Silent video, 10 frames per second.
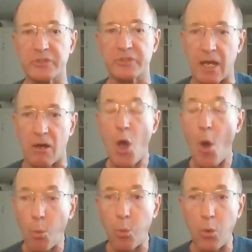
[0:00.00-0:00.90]
Now,
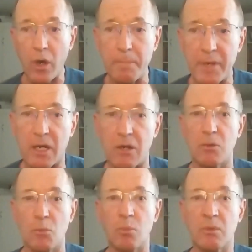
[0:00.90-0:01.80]
what
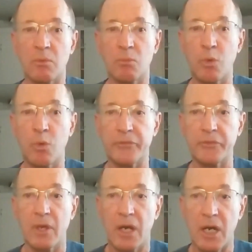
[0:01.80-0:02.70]
about
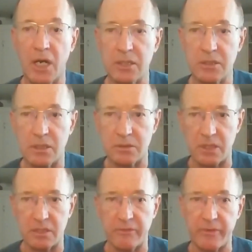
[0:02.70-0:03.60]
with high
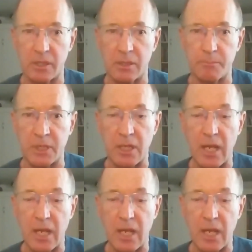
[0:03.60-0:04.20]
density development?